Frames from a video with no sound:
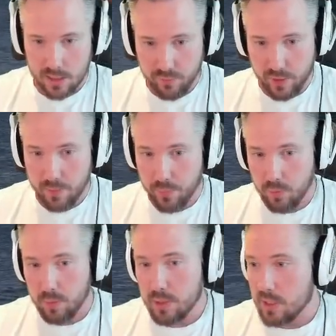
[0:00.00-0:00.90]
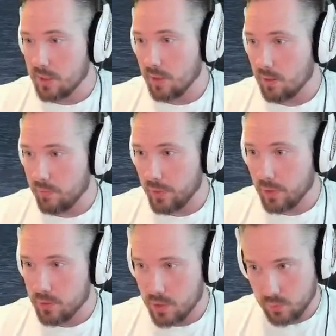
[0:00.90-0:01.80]
thing can probably be citadel very
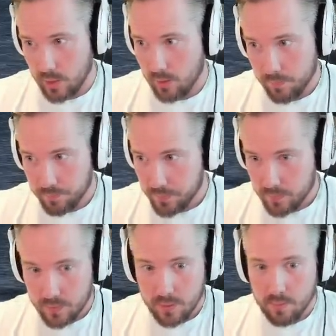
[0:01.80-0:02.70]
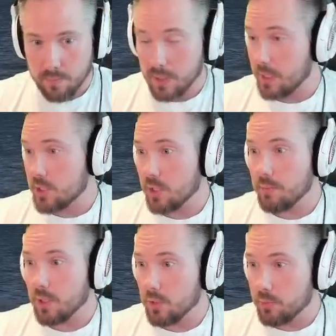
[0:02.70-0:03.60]
close as well, but it's going to be a
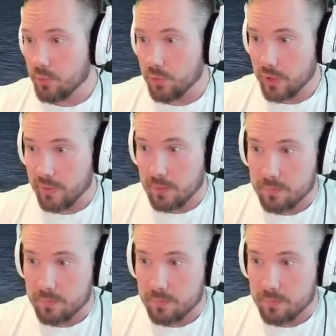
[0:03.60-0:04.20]
lot more forgiving.